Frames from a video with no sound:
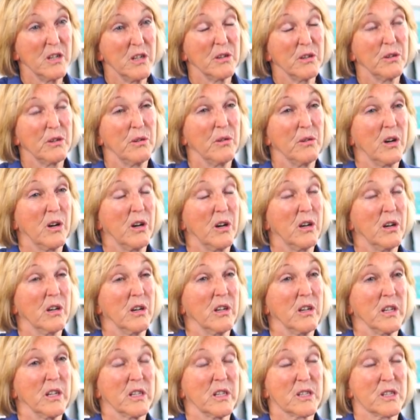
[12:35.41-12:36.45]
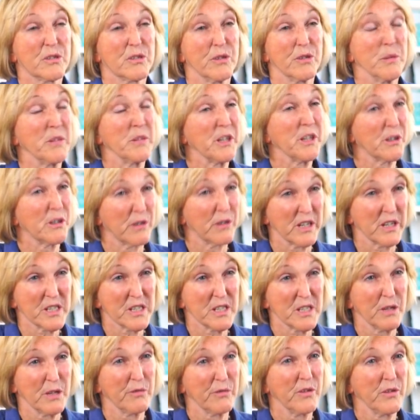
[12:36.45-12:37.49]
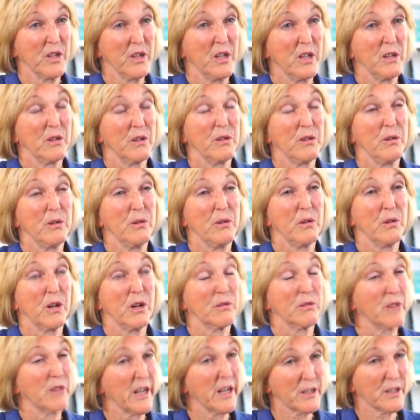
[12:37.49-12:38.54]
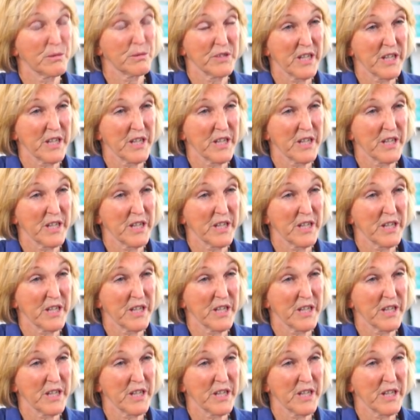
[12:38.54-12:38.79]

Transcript: who are extremely aggressive, who are racked with